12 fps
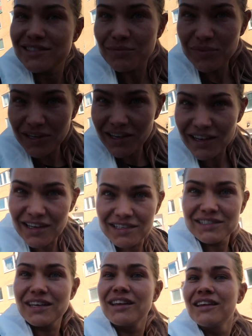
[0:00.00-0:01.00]
something
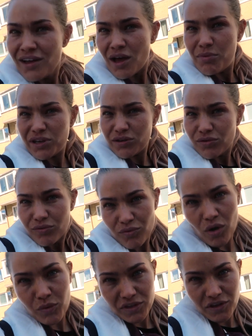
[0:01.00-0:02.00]
is a bit
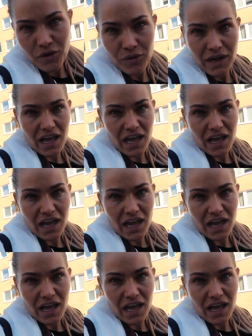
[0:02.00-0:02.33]
wrong with you.